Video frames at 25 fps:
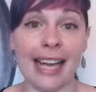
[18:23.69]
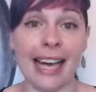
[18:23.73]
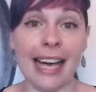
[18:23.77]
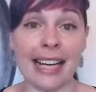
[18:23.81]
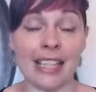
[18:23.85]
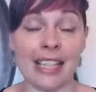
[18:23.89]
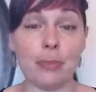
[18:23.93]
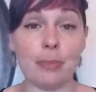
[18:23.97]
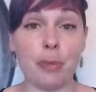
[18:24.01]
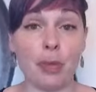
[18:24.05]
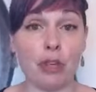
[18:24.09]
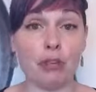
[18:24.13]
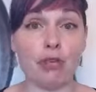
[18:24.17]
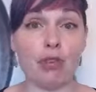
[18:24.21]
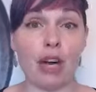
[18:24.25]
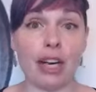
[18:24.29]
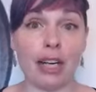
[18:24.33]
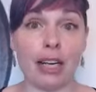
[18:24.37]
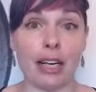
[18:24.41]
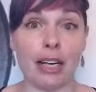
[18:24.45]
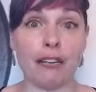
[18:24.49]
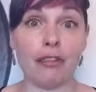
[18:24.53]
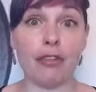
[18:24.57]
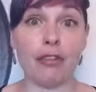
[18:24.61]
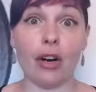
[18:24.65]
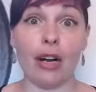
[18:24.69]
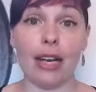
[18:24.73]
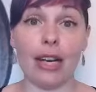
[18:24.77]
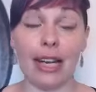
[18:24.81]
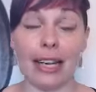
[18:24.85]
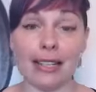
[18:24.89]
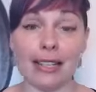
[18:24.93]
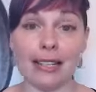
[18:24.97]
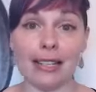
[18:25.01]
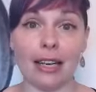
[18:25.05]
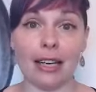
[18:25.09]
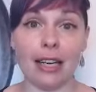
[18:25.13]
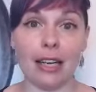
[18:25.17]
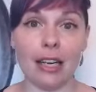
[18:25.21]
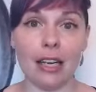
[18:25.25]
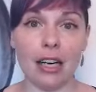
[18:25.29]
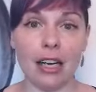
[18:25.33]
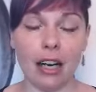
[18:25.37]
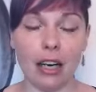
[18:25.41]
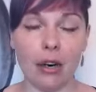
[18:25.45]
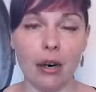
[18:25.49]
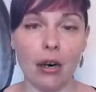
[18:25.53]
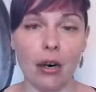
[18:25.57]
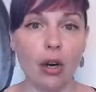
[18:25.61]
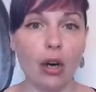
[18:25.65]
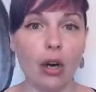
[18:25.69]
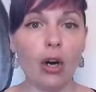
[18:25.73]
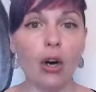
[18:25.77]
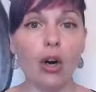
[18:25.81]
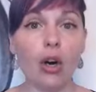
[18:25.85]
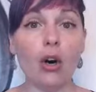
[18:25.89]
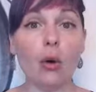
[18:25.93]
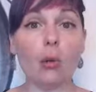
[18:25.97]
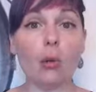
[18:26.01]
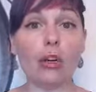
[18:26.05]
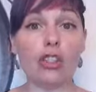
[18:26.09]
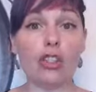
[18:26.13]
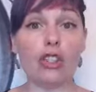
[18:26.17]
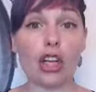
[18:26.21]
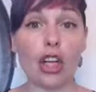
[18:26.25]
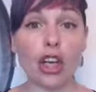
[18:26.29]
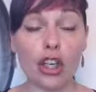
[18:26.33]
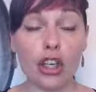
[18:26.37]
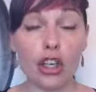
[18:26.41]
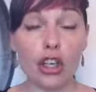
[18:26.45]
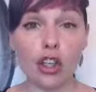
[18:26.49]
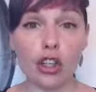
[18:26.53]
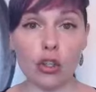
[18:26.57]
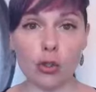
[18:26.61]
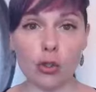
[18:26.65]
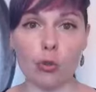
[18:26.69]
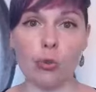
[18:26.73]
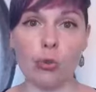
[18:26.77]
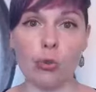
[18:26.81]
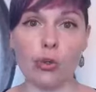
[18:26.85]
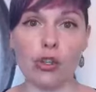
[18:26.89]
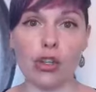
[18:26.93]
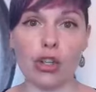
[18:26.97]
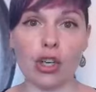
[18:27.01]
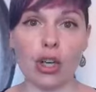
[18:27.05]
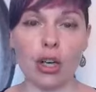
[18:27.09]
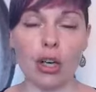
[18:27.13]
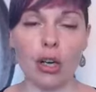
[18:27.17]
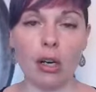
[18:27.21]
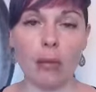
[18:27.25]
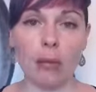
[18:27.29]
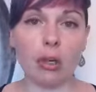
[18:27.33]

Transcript: has been running for less than a year was huge,